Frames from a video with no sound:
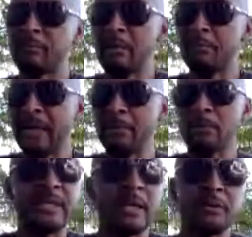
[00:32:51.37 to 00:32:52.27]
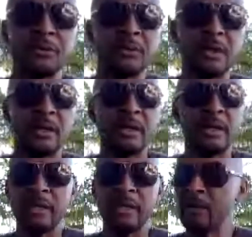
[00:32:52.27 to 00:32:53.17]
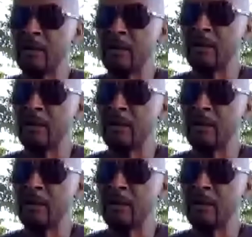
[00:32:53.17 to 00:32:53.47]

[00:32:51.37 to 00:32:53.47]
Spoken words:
Pam will tell you, when I'm in a